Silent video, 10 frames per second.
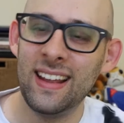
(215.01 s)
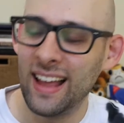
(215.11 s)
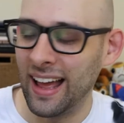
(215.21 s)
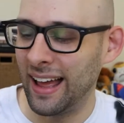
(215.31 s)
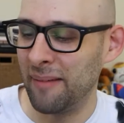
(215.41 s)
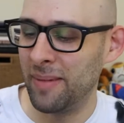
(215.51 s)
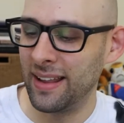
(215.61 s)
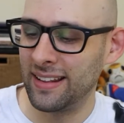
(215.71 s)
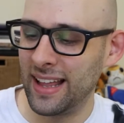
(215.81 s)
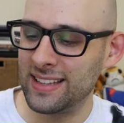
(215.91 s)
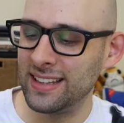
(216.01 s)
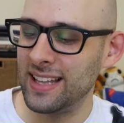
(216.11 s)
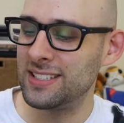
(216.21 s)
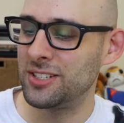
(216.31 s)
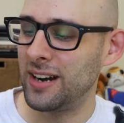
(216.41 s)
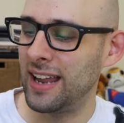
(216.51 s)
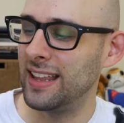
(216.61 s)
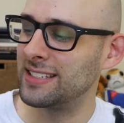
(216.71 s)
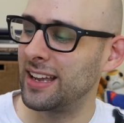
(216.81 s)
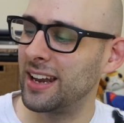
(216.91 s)
But let's try
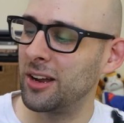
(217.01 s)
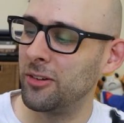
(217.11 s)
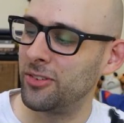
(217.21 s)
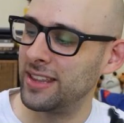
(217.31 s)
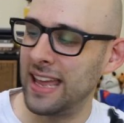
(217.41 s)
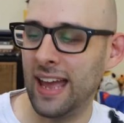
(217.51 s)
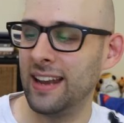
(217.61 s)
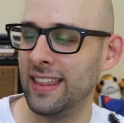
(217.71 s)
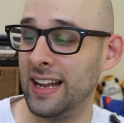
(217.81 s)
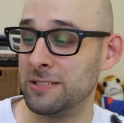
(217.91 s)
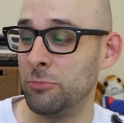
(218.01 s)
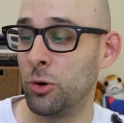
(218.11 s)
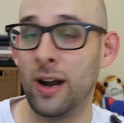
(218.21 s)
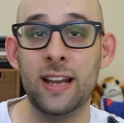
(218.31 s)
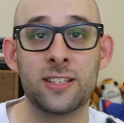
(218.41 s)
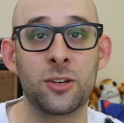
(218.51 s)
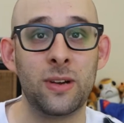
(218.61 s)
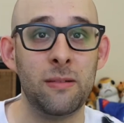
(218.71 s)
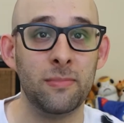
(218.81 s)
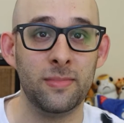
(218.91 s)
this. I'm going to go for the end that has more ice
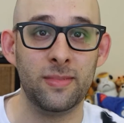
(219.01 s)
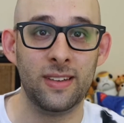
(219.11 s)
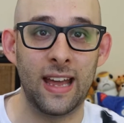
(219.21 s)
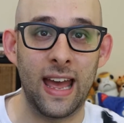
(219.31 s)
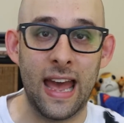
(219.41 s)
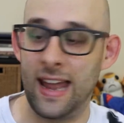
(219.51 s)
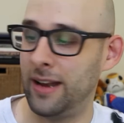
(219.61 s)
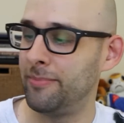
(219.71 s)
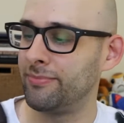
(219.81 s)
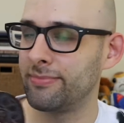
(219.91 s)
cream at it.